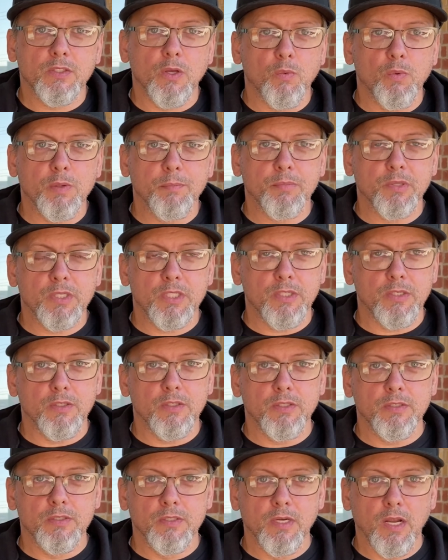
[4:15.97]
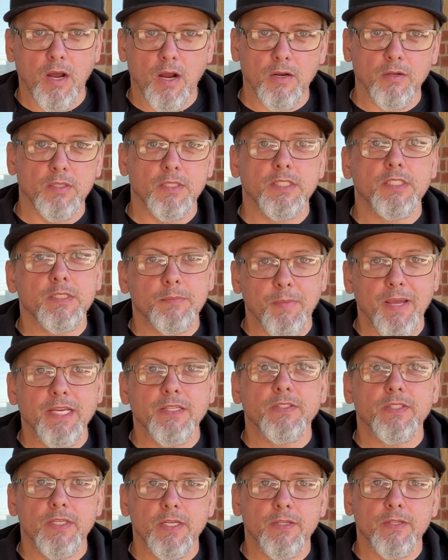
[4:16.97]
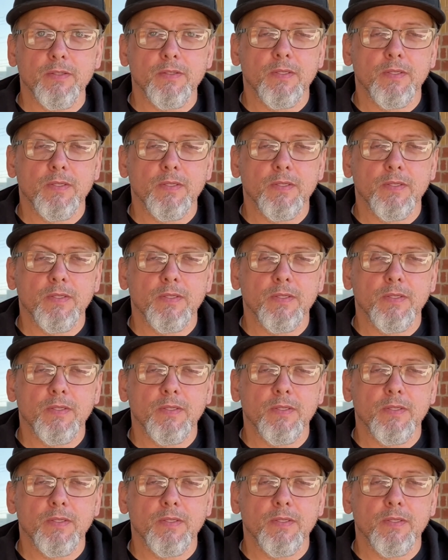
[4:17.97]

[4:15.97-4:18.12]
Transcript: So we procured our lease space here